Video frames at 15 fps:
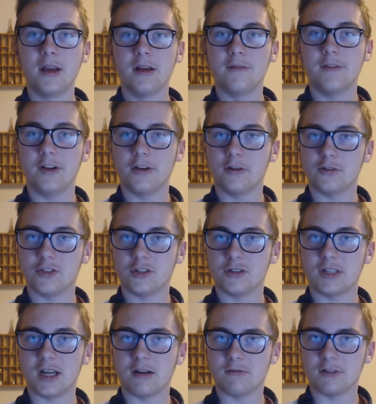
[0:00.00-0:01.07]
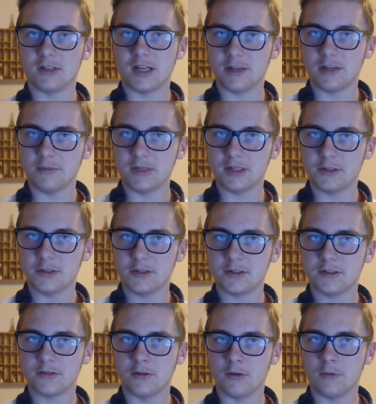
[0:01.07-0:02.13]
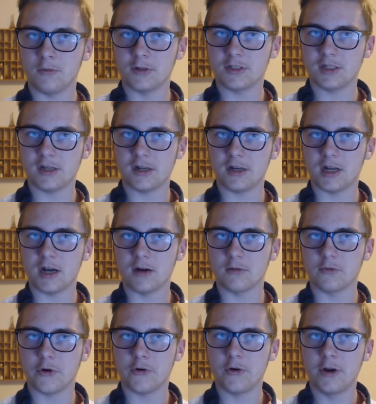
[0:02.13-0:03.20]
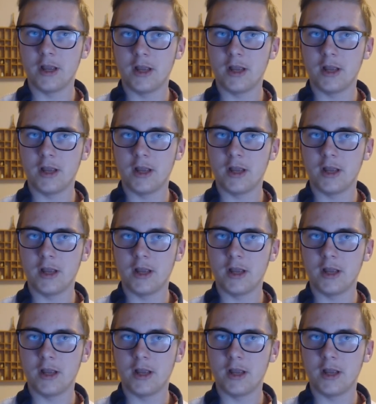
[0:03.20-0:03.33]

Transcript: video shut down in nine minutes, or was it an hour?